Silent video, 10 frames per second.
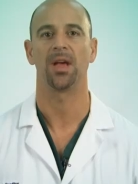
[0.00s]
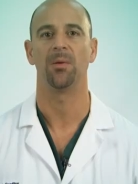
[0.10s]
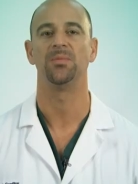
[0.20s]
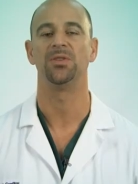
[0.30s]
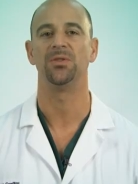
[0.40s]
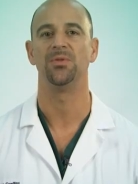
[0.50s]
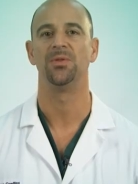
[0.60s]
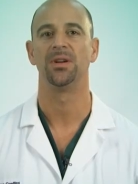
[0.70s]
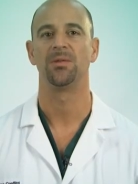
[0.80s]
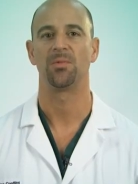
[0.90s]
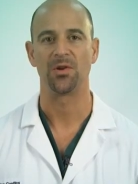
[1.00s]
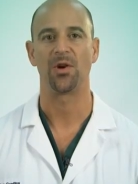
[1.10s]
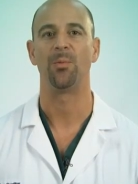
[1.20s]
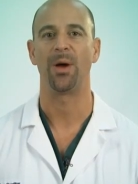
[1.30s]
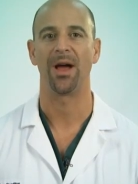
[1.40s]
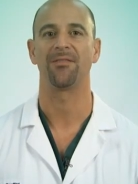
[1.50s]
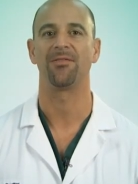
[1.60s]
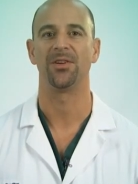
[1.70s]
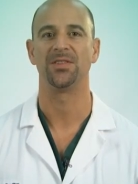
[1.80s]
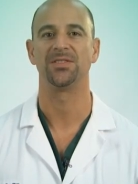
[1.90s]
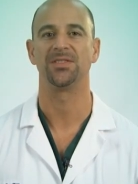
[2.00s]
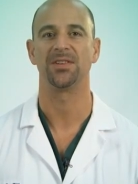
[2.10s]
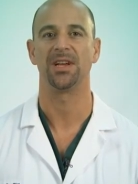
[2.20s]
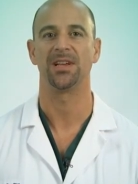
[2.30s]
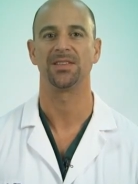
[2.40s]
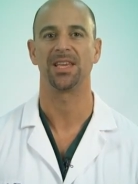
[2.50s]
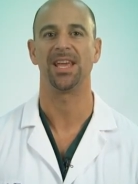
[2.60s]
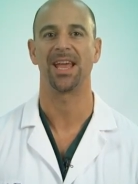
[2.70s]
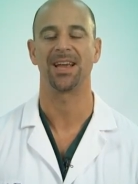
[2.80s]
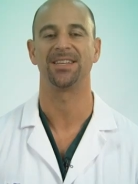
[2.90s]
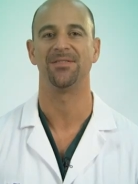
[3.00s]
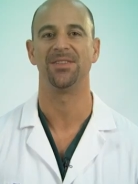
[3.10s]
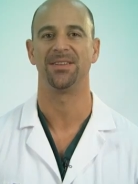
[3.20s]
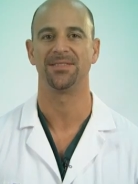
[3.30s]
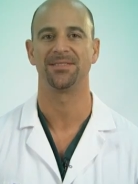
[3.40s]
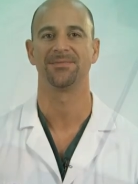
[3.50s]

him to return back for his uh, skiing activities.